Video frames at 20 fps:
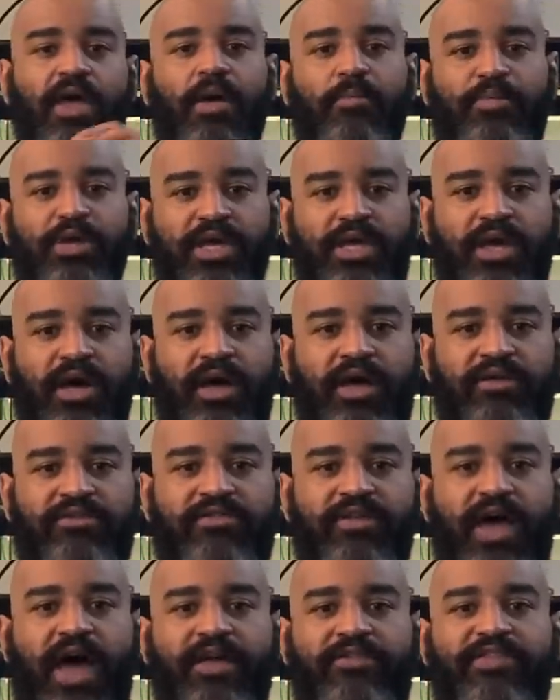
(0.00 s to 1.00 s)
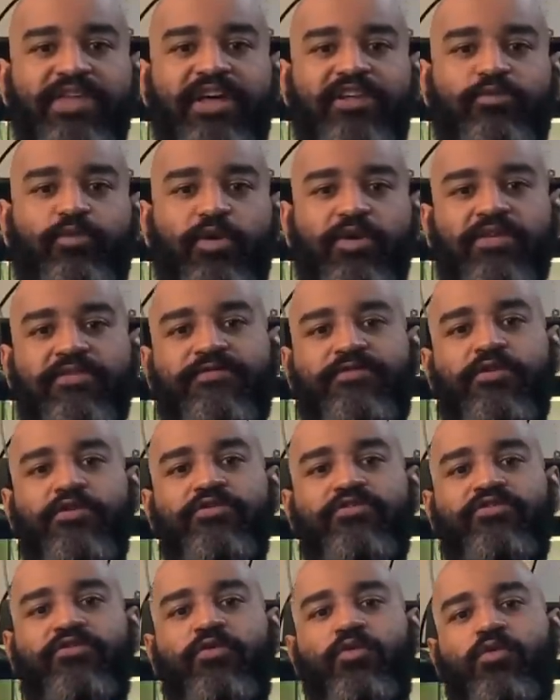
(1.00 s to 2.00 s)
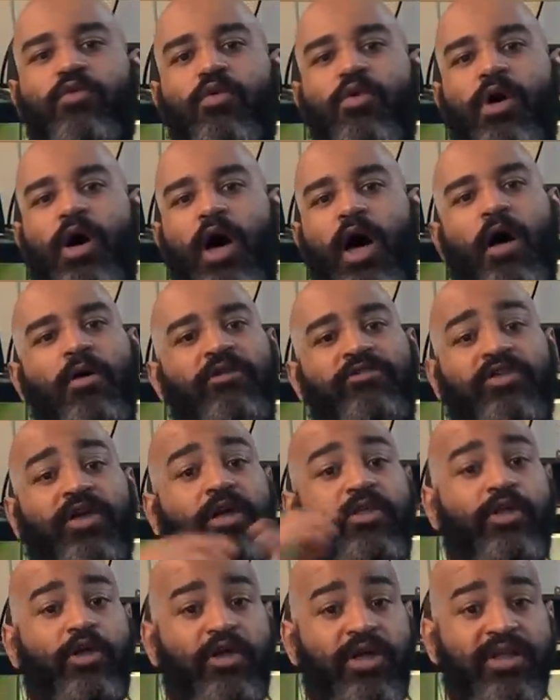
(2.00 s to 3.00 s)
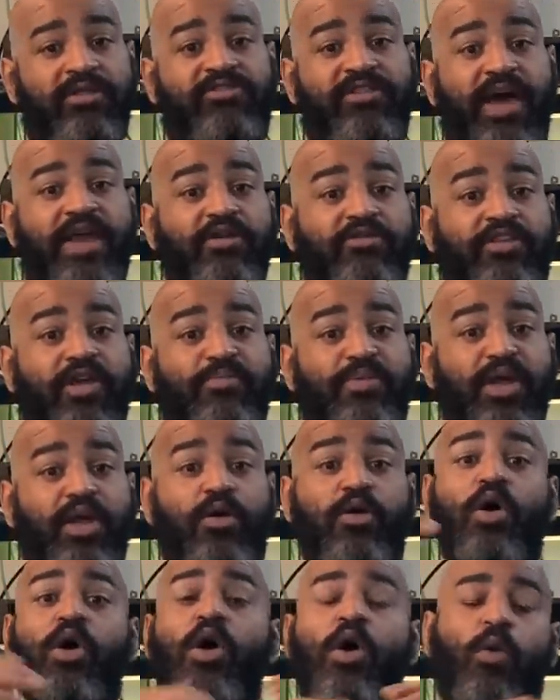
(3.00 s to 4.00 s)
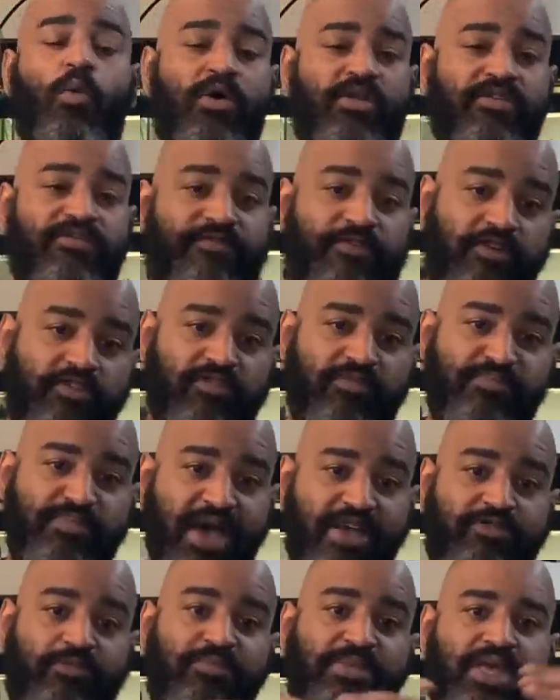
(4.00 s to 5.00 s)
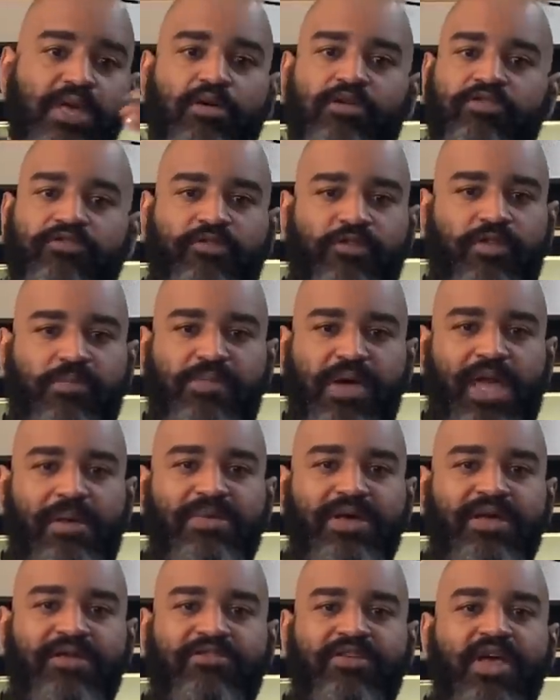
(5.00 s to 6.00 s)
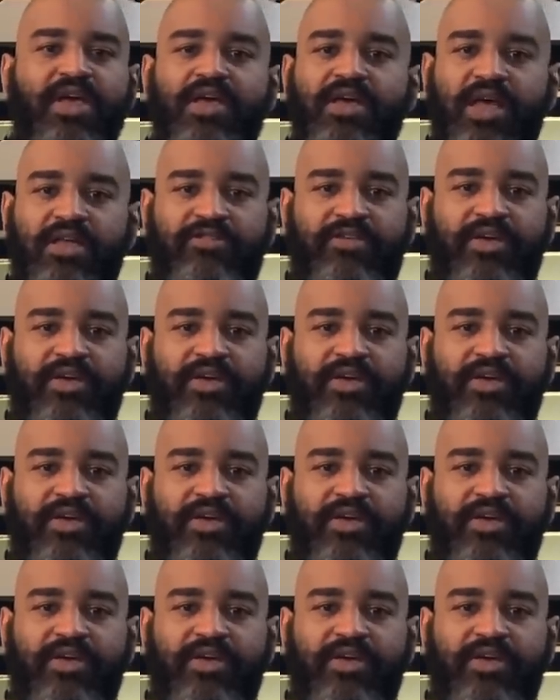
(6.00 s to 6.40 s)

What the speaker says: because I think it's one of the first, it's like a little insider tip here. One of the first best meals for the babies is